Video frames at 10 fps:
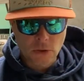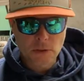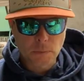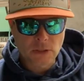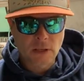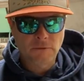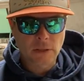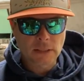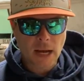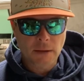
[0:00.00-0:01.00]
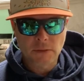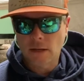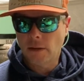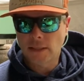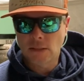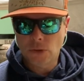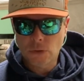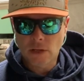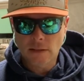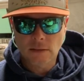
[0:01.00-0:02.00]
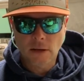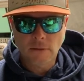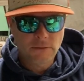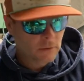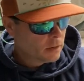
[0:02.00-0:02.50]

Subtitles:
specific times that I like to use that stuff.